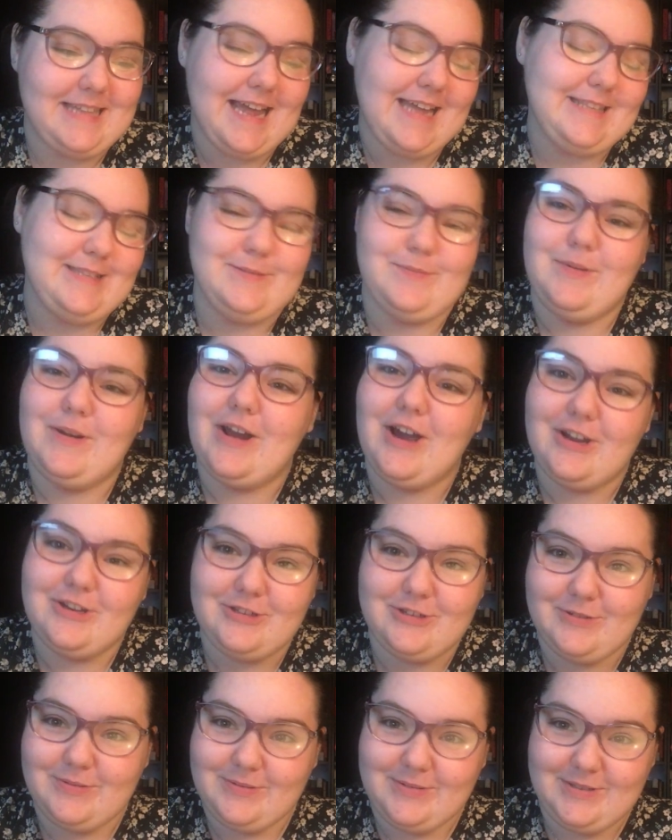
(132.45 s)
that's what I
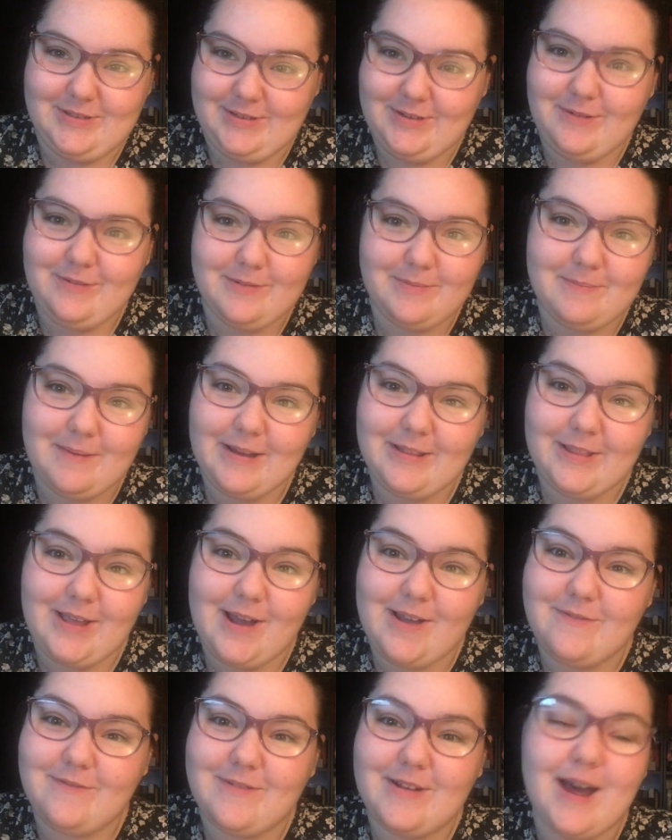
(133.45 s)
choose to do with my
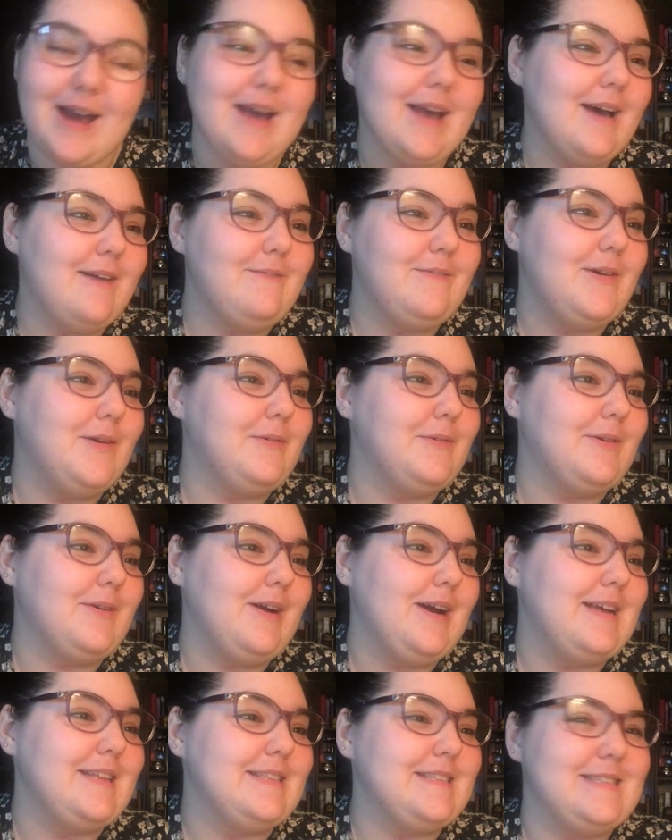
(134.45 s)
life and I have no
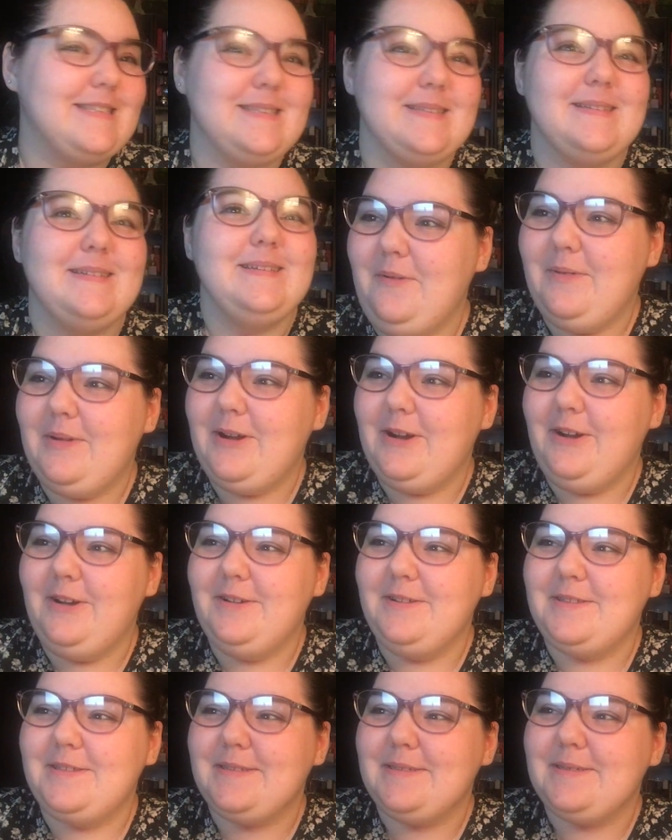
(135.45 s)
regrets. No
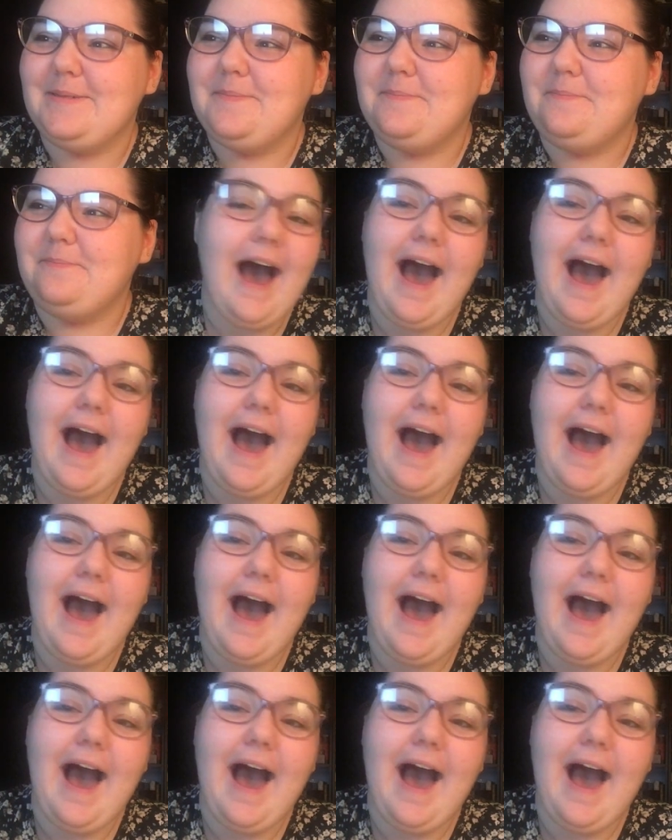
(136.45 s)
regrets.